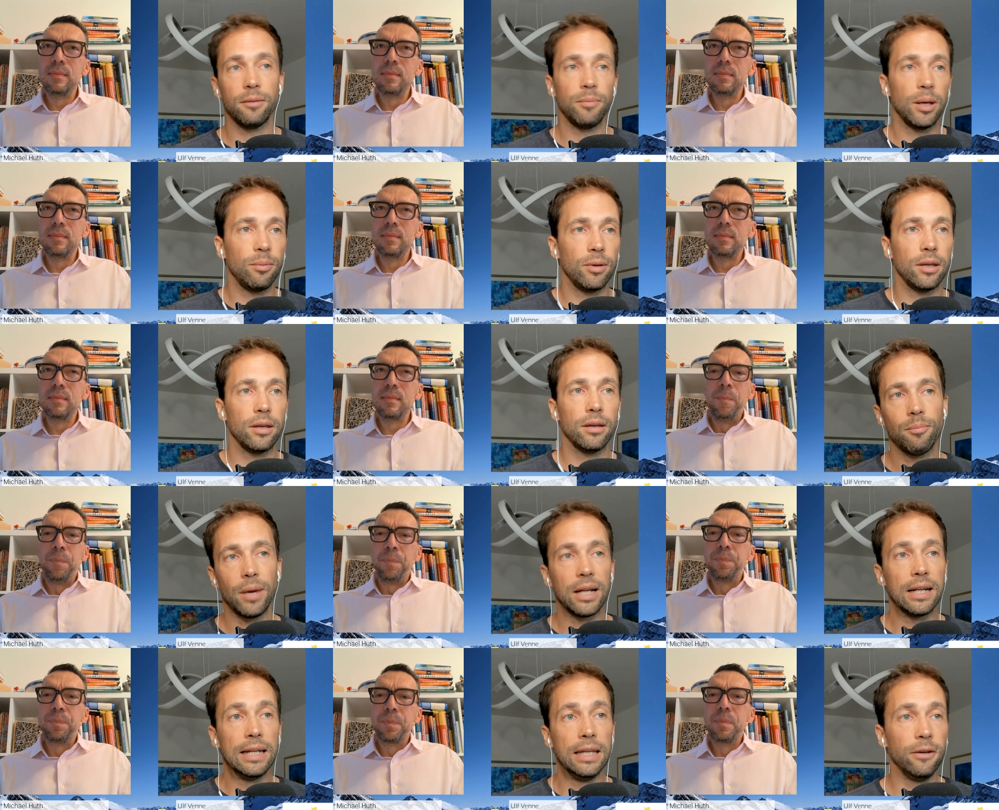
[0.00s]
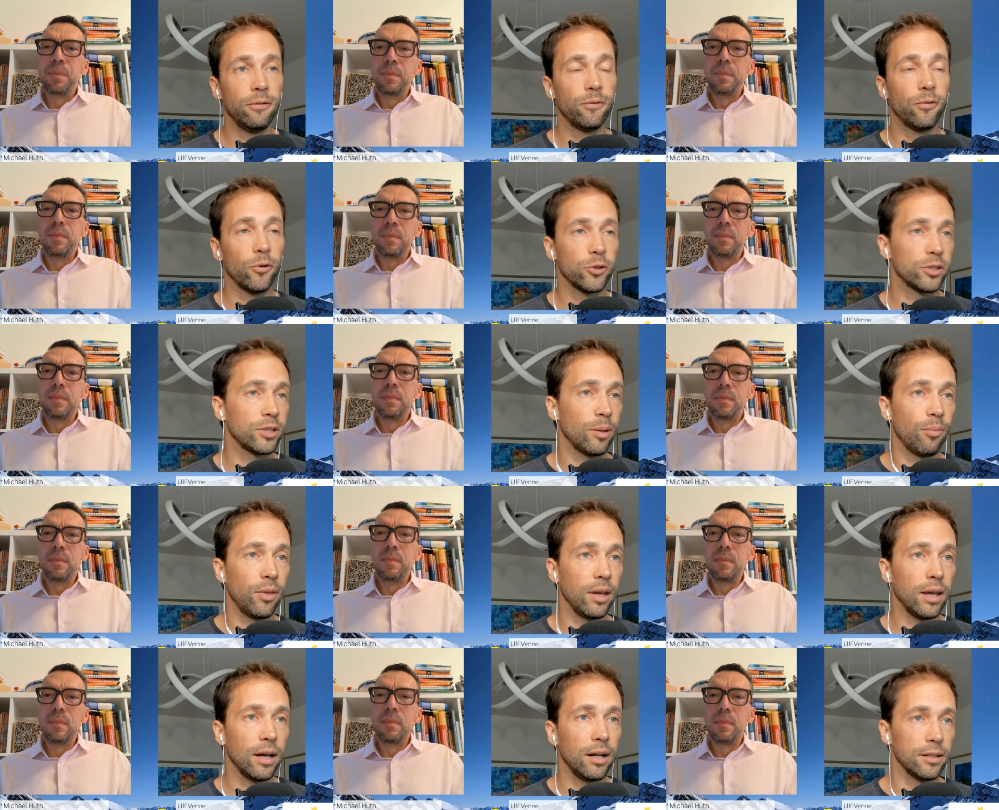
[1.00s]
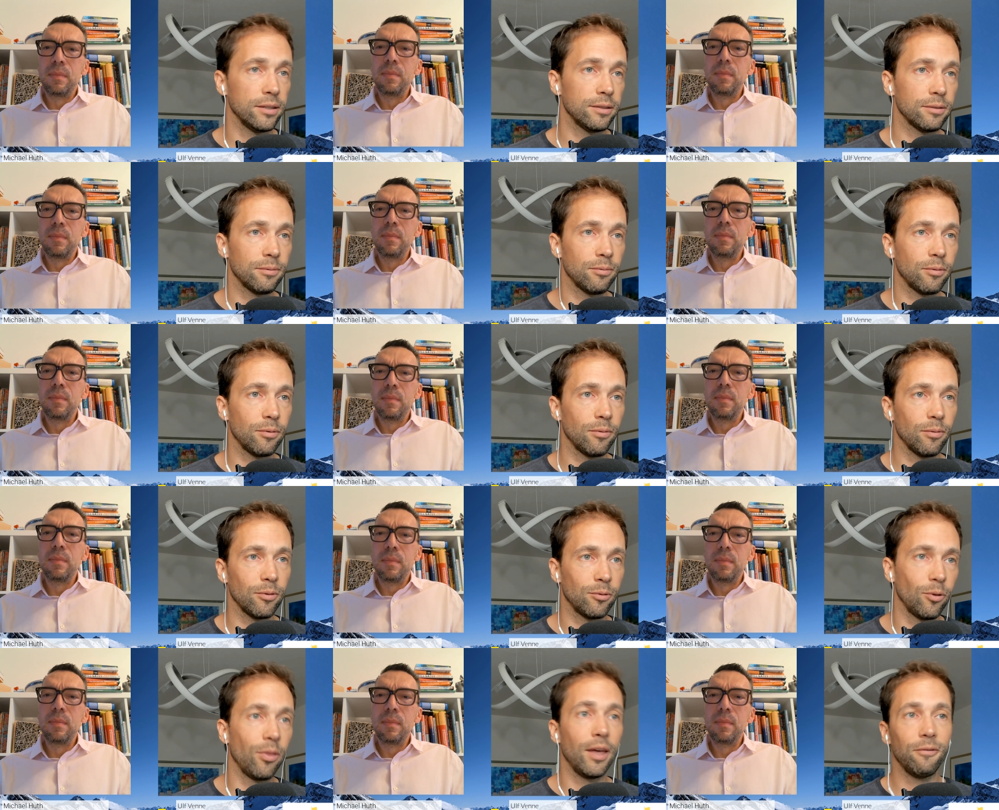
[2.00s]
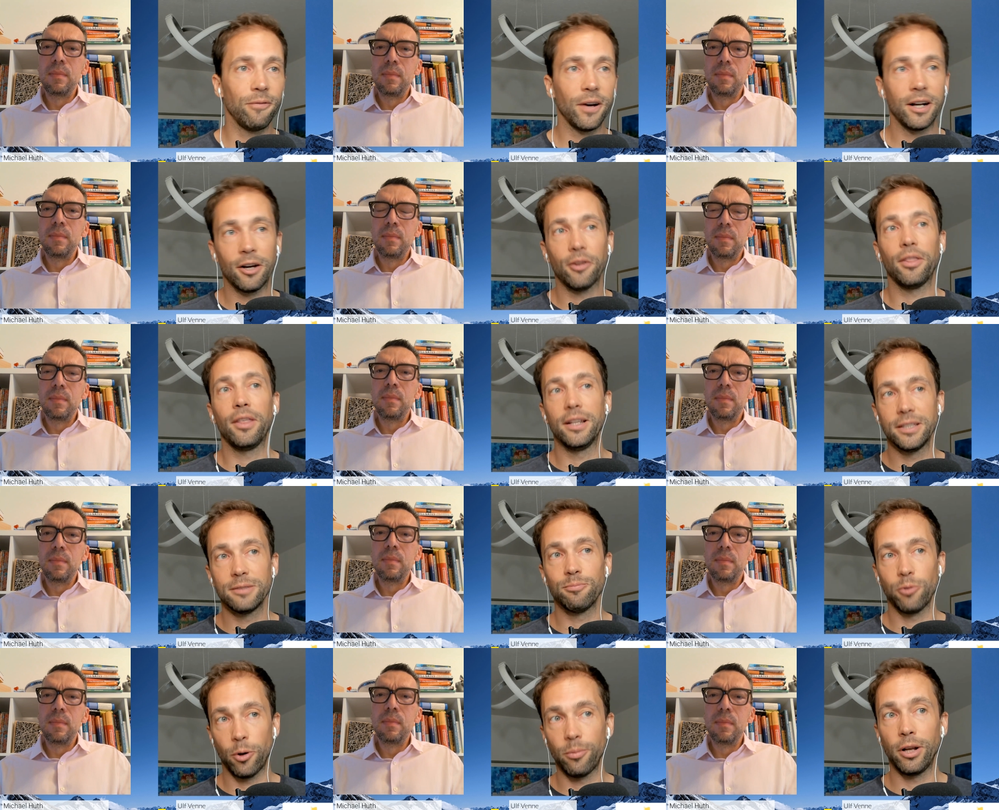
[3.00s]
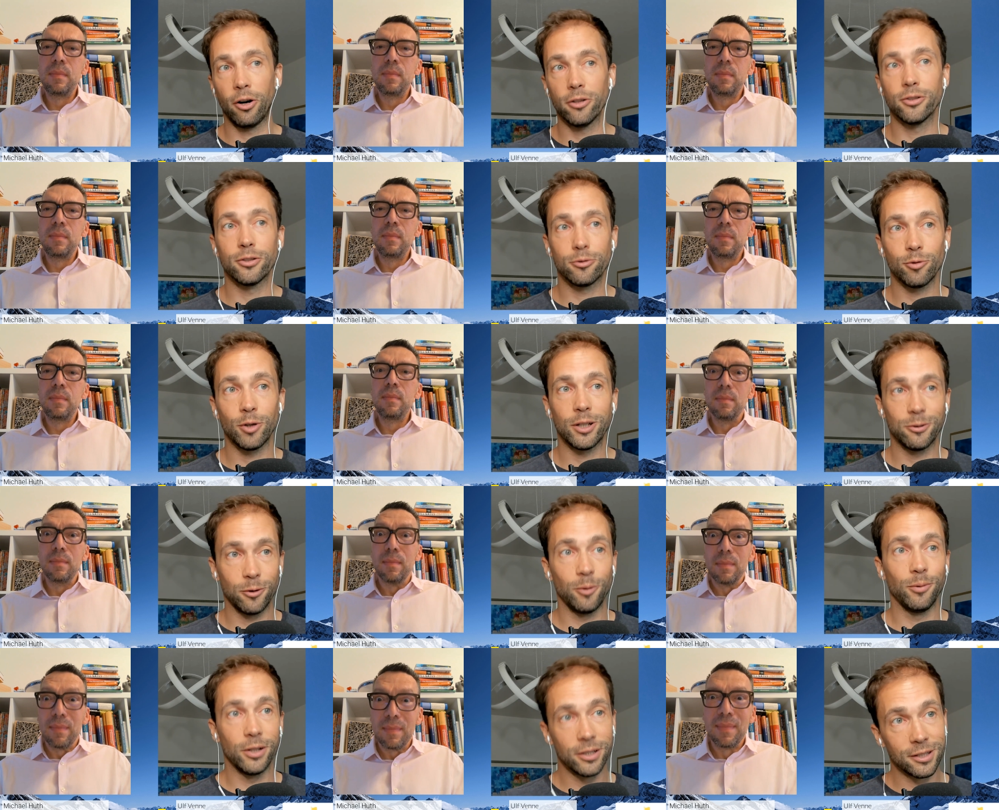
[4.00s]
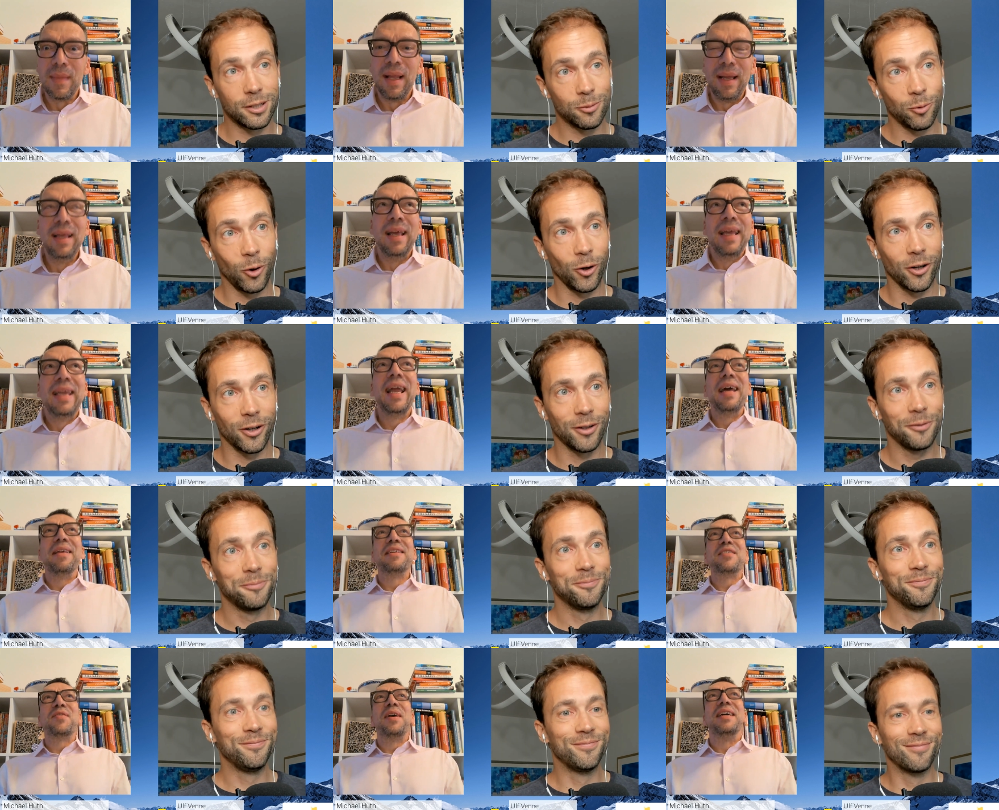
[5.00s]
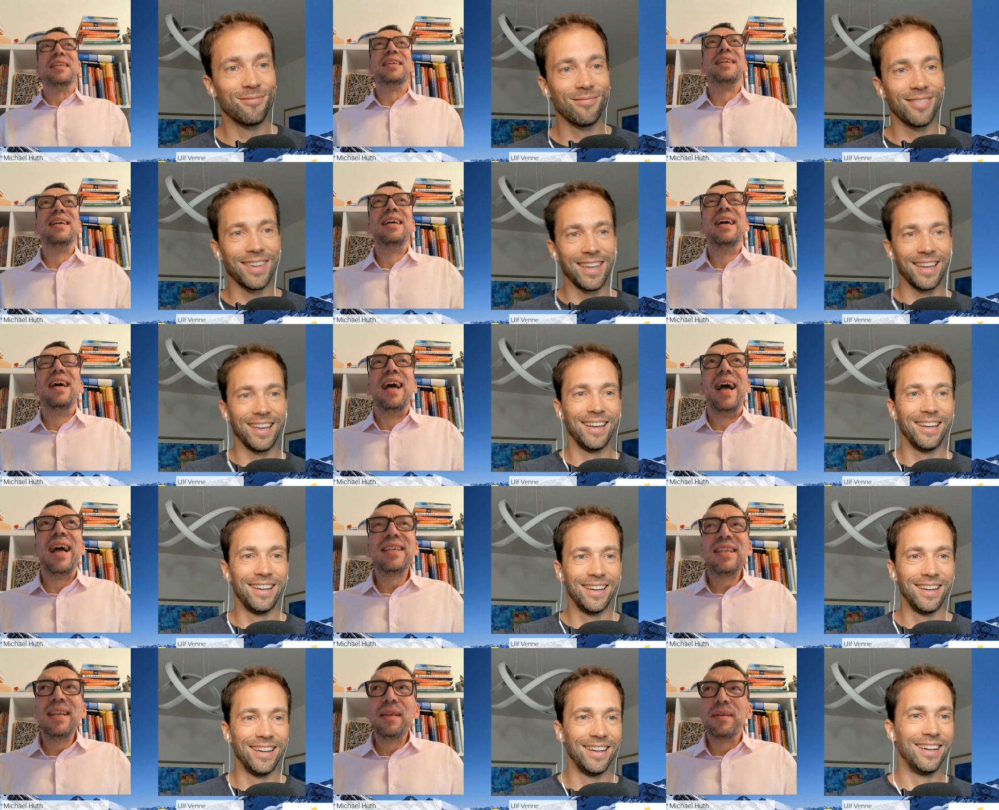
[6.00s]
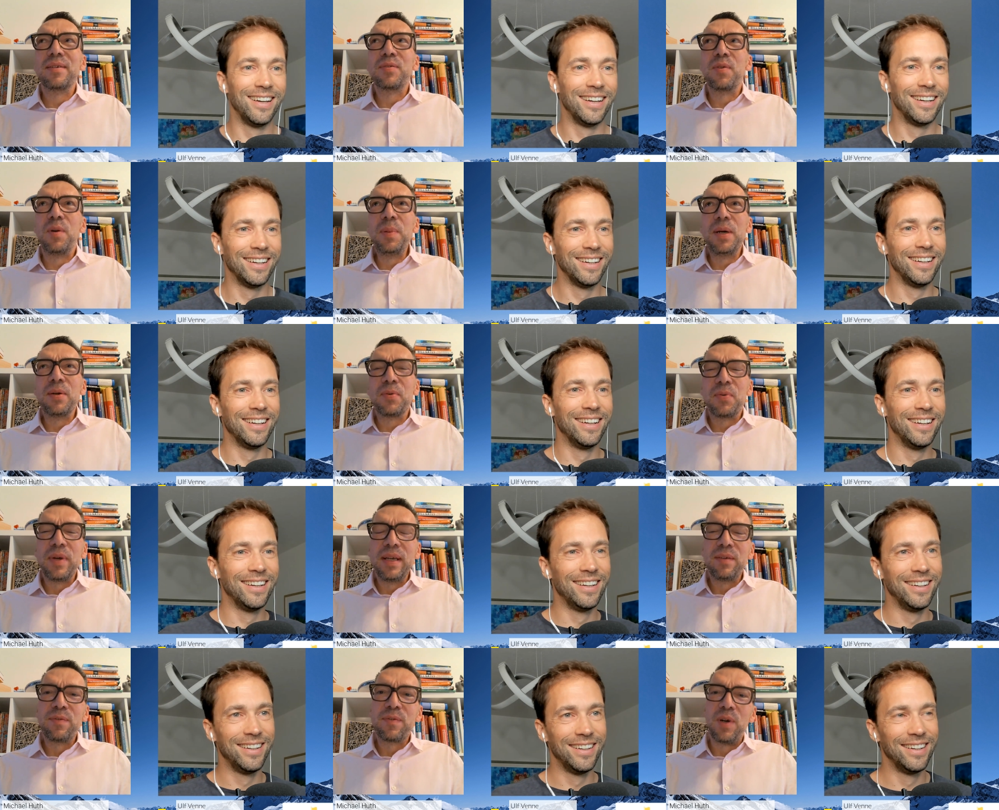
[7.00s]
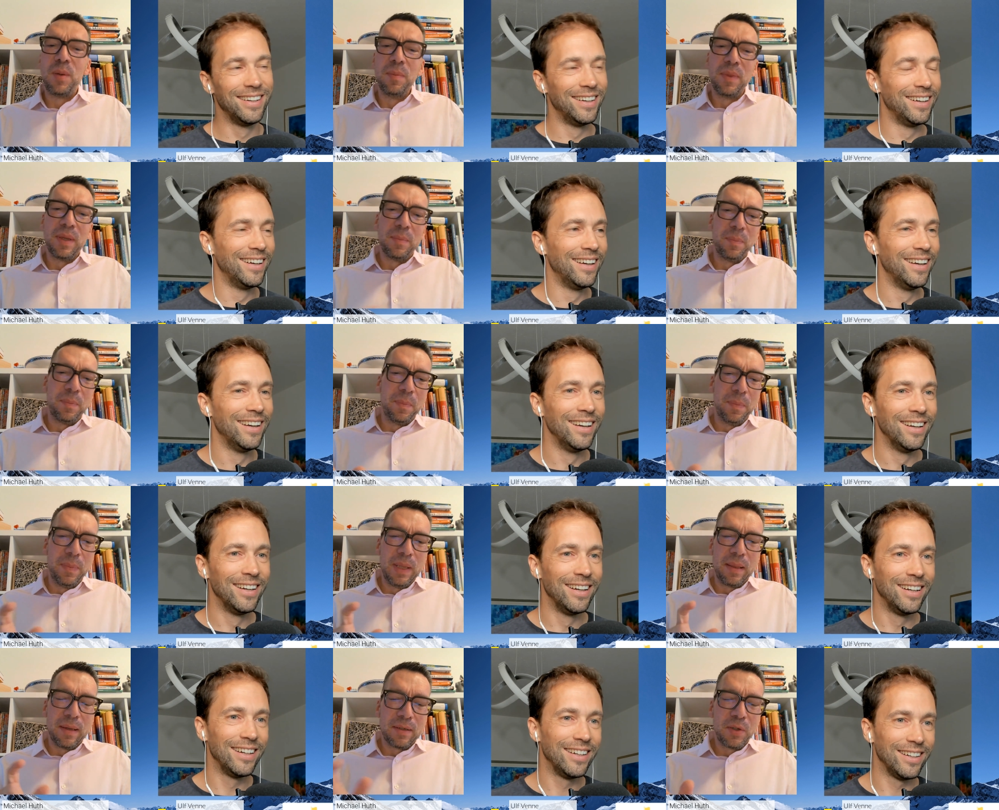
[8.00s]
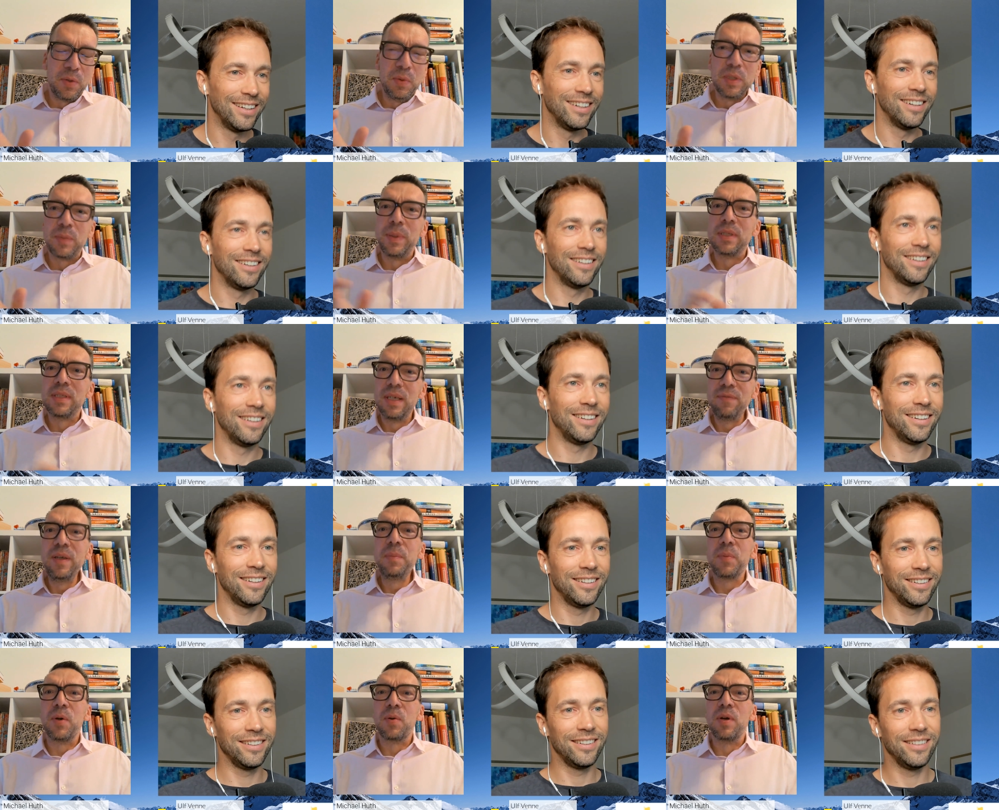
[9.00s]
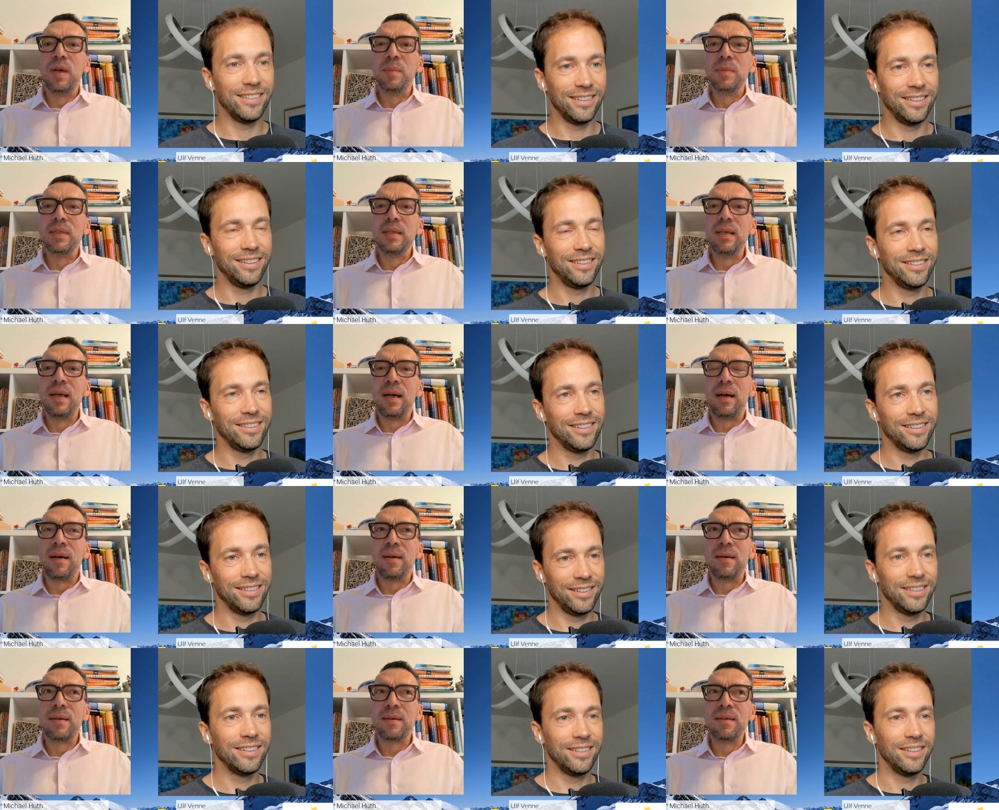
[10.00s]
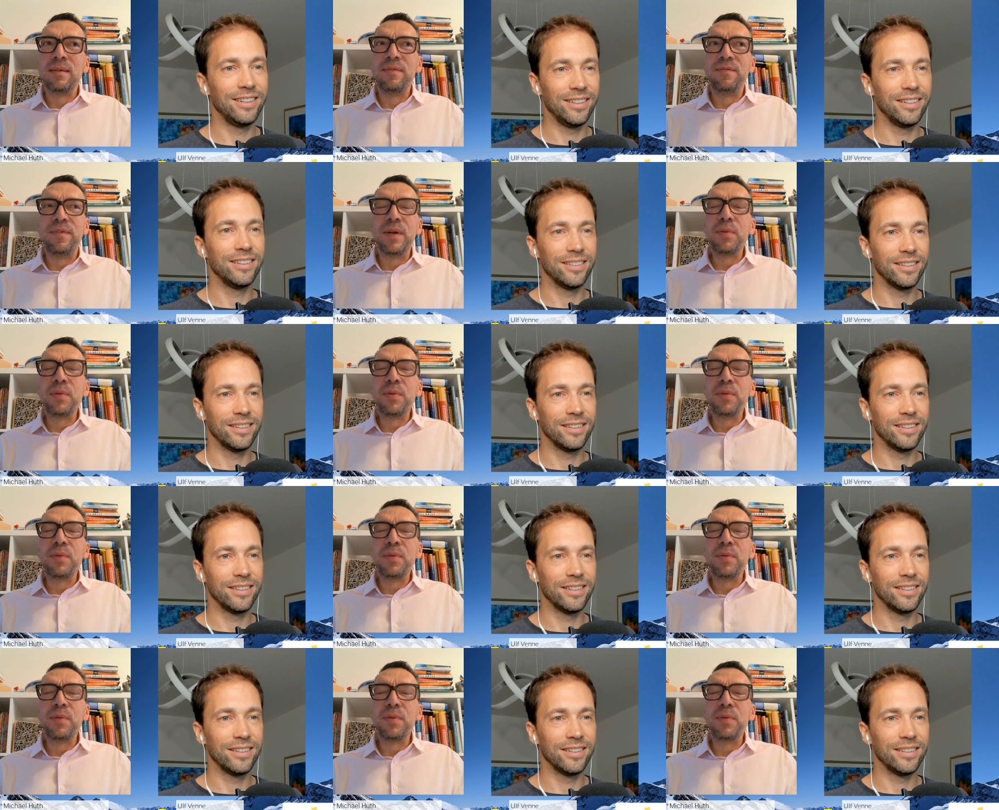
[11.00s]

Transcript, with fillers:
Speaker 1: and maybe might leave for something else to then find out this probably also stressful because it's work.
Speaker 2: Yeah, that's right. Actually, the dropout rate from the the two specific programs are